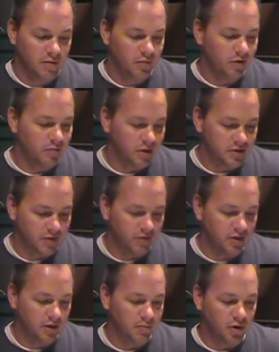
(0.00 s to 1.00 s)
Pretty much
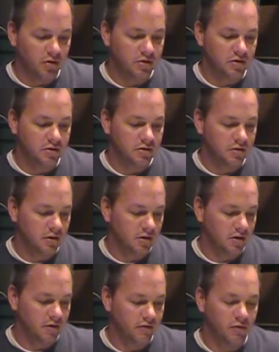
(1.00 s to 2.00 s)
everything purchased
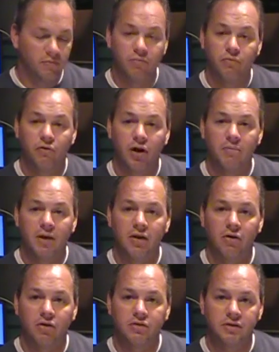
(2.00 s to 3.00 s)
from Readymade
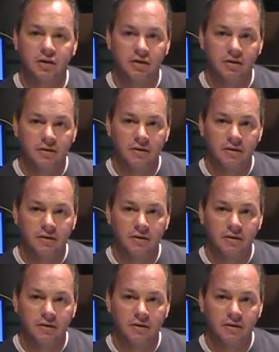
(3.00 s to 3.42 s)
RC,